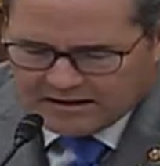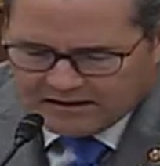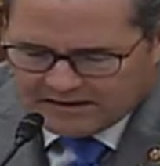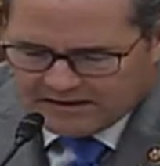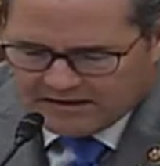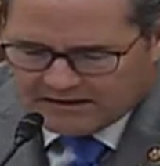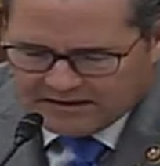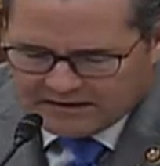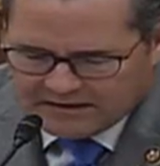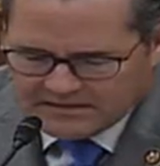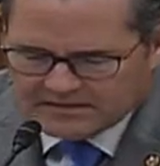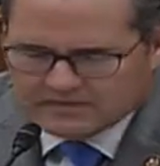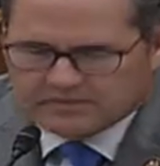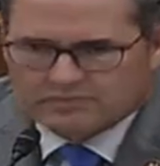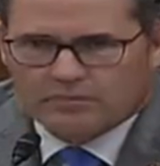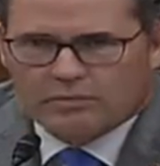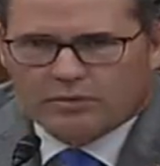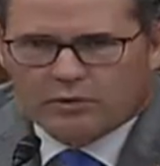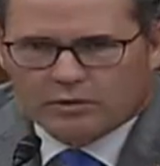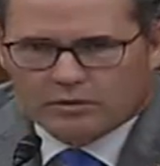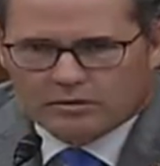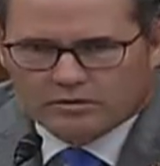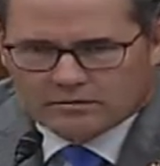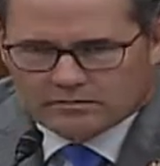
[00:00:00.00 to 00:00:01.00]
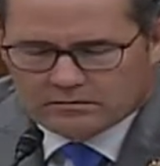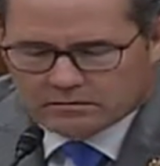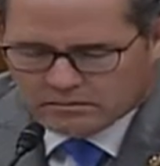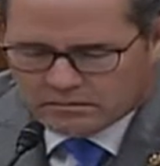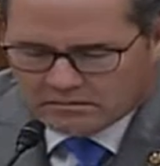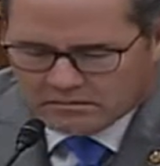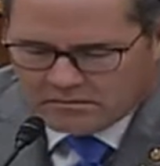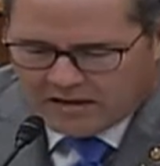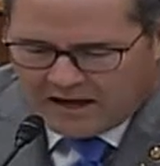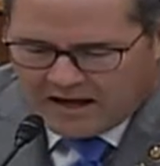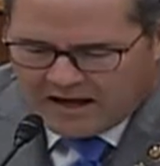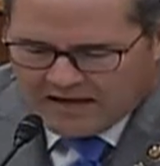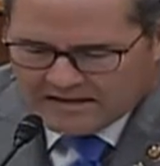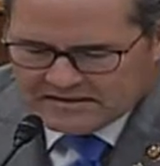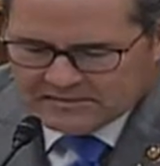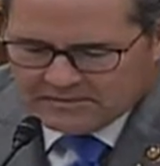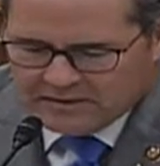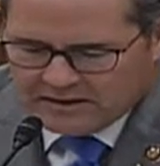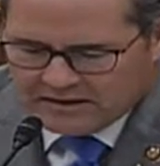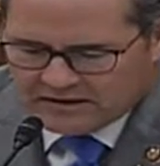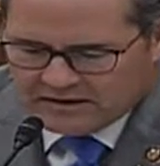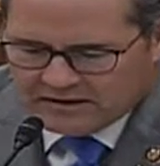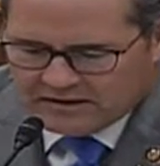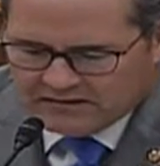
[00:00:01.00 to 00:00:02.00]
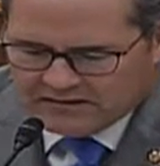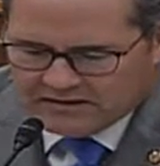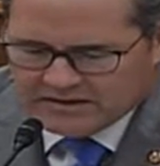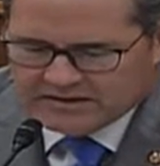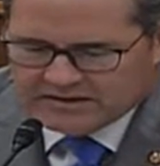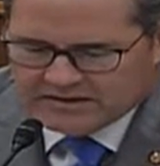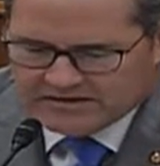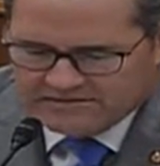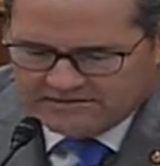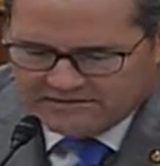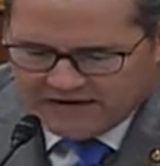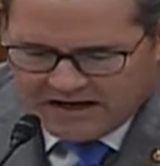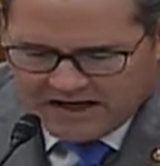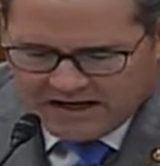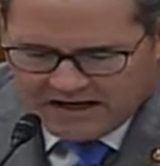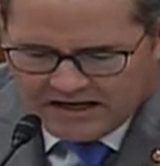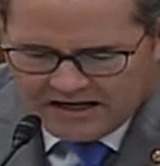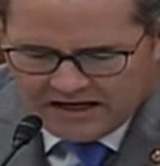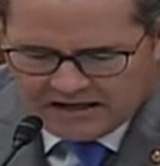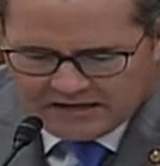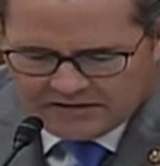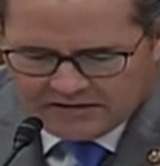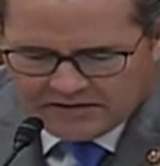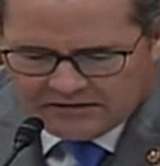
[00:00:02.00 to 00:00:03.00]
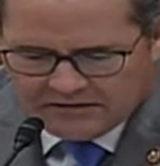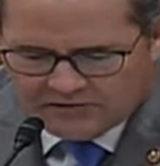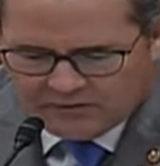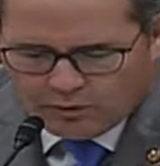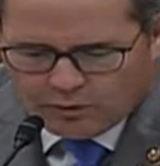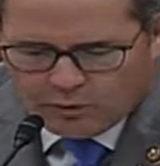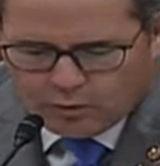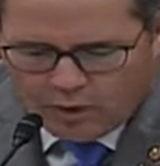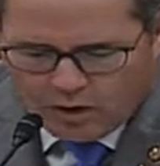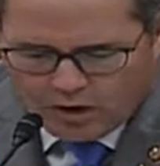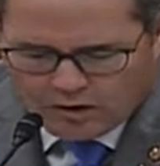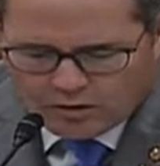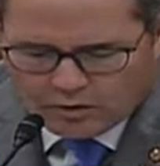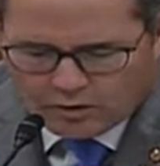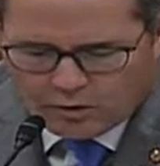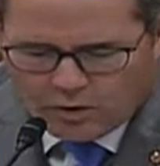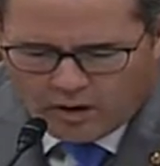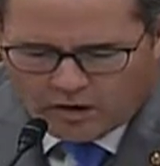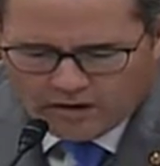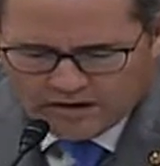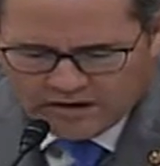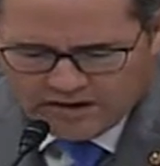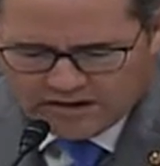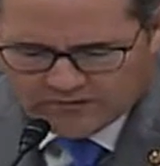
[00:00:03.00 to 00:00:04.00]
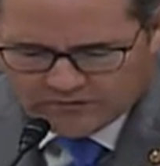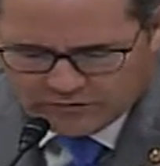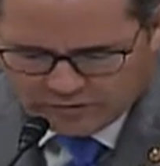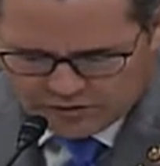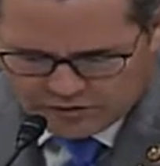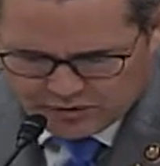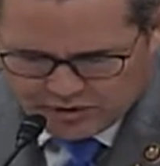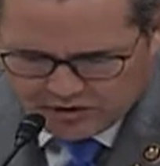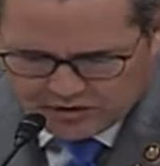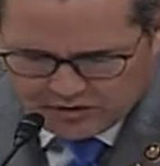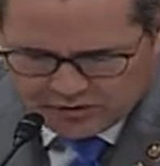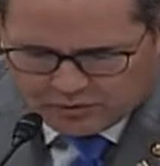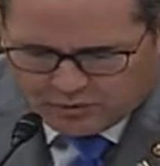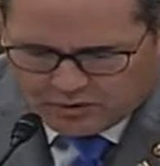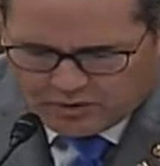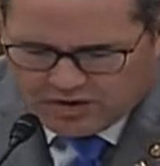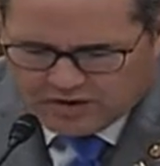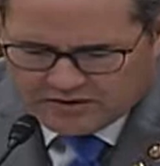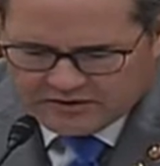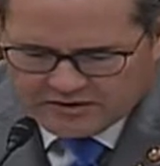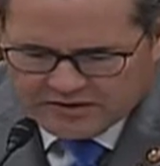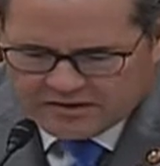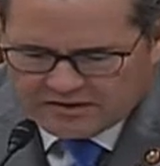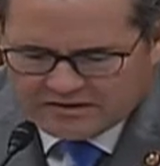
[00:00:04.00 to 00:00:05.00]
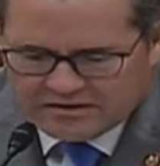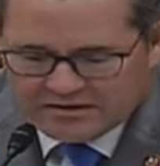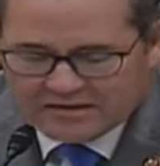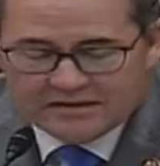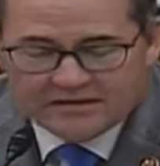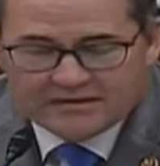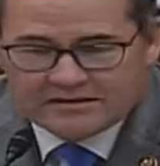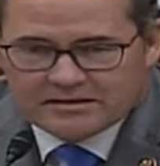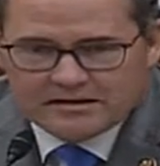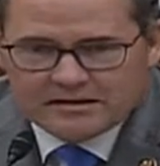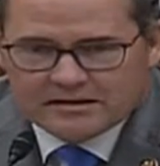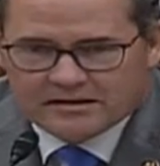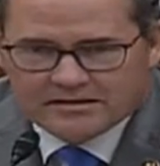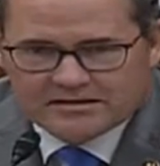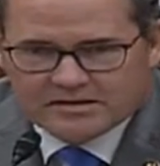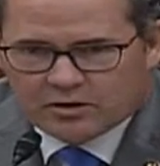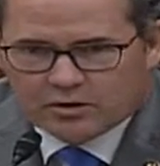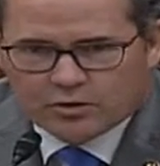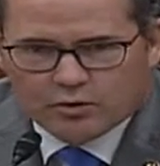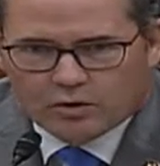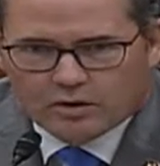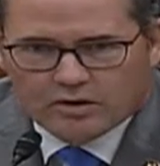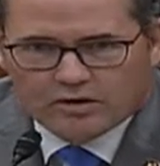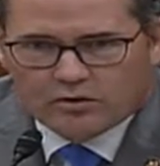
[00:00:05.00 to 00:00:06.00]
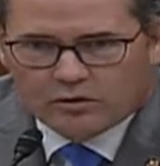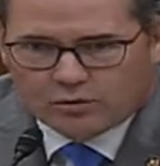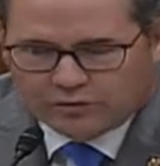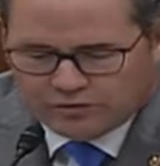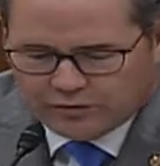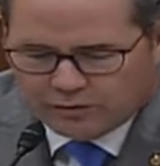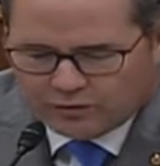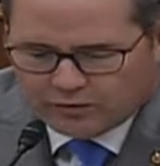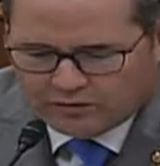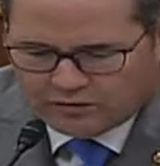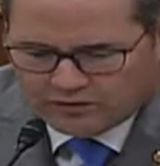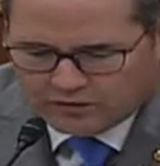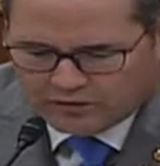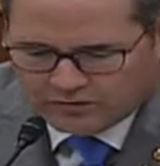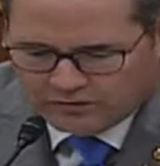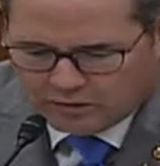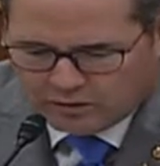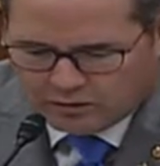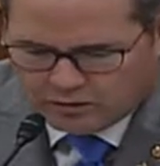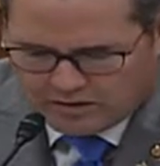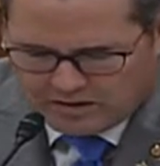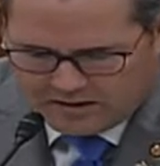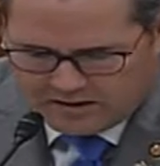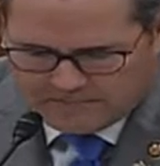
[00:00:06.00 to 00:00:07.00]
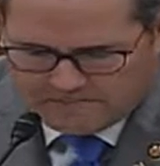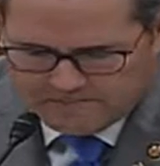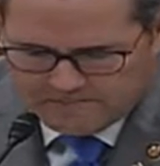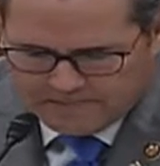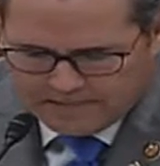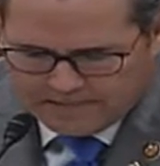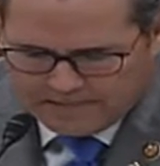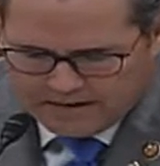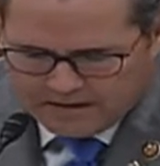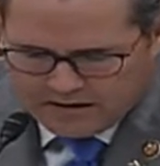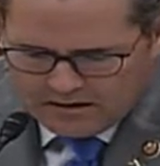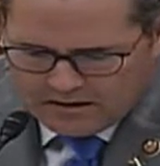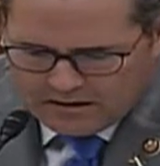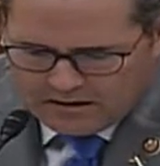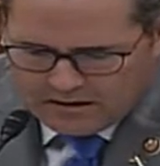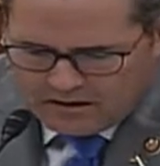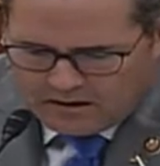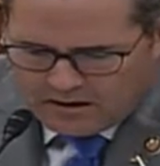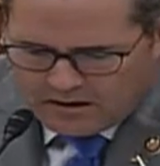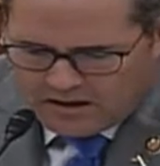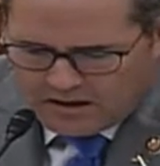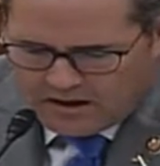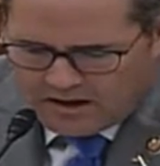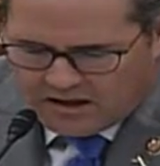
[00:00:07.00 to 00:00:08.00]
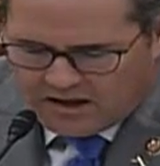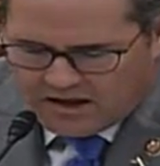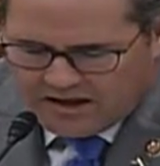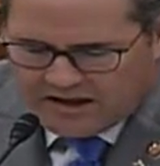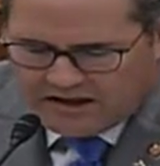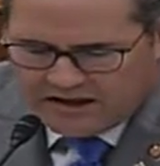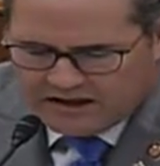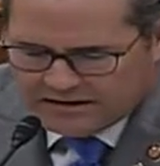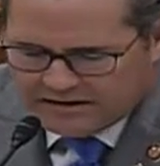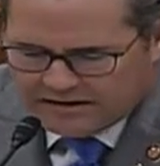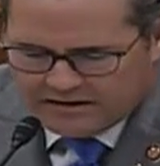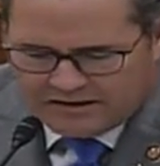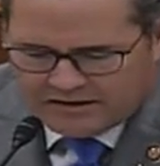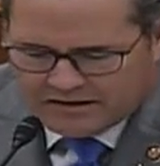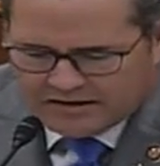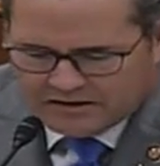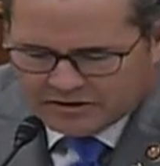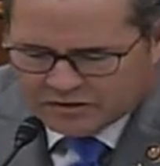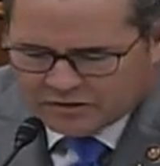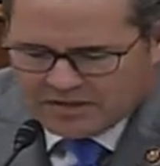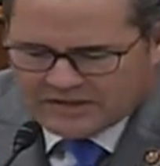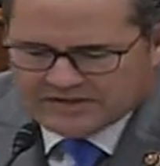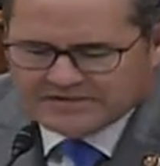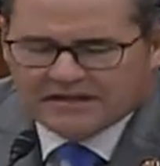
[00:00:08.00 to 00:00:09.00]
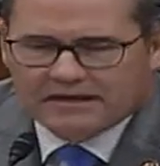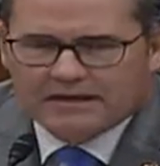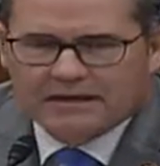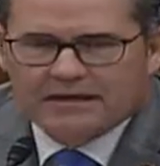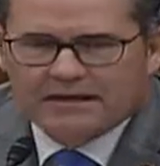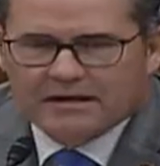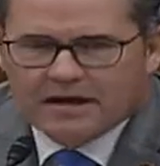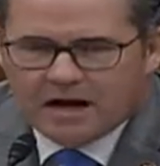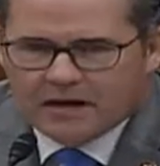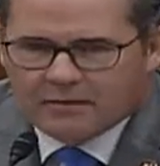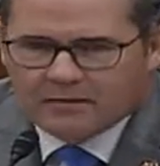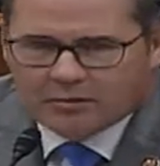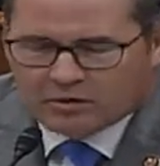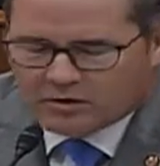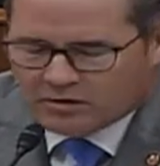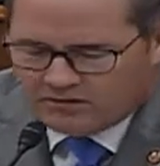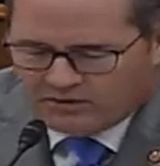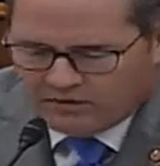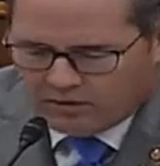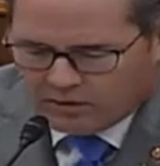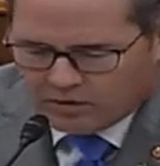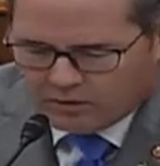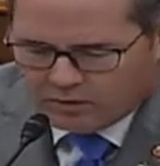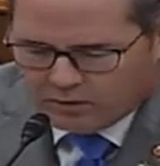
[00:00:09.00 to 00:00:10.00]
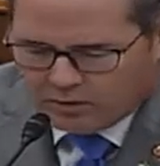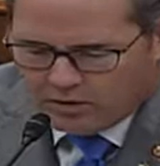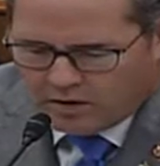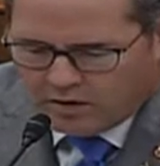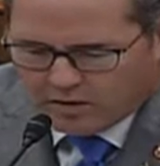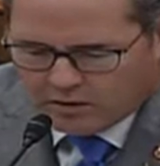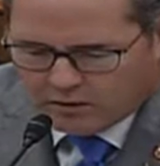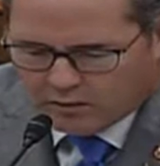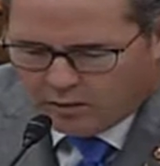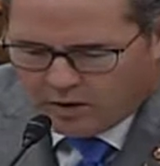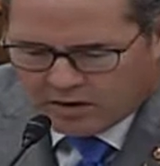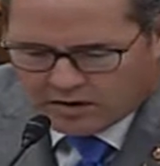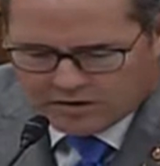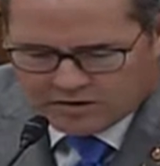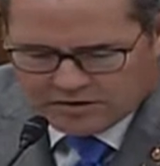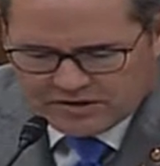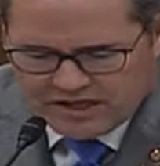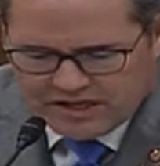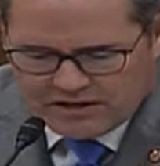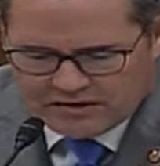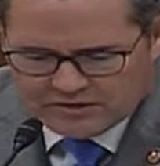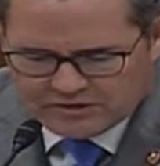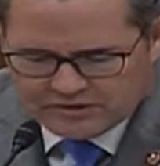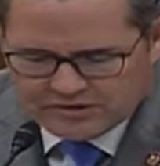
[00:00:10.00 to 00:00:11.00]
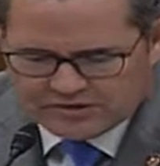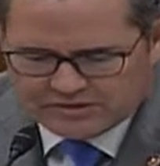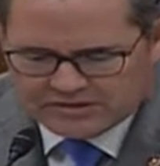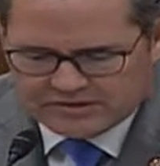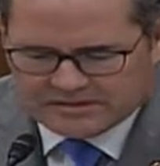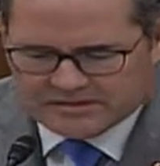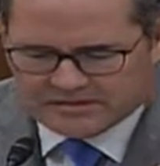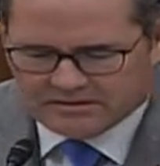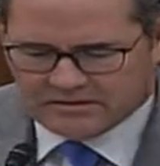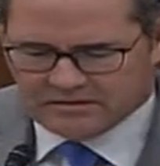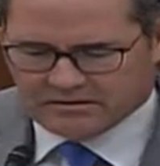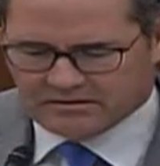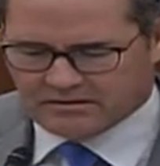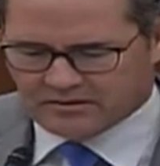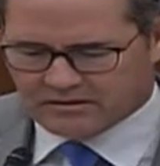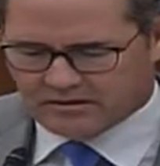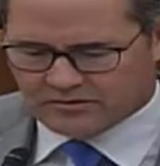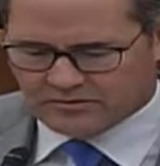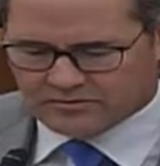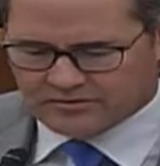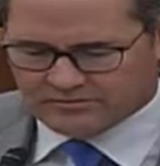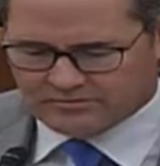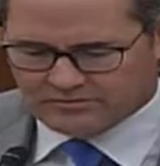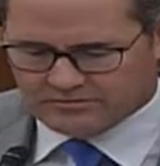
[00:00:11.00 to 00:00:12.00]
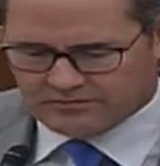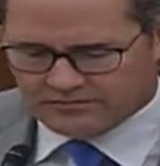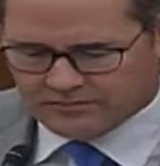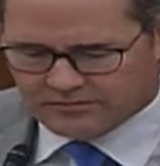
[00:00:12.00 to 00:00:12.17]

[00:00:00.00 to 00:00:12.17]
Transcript: and I think that's an important aspect of it. It's financing for water quality infrastructure projects, and it's a, it's a critical tool for Florida uh, in, in addressing a number of our, our water challenges. There's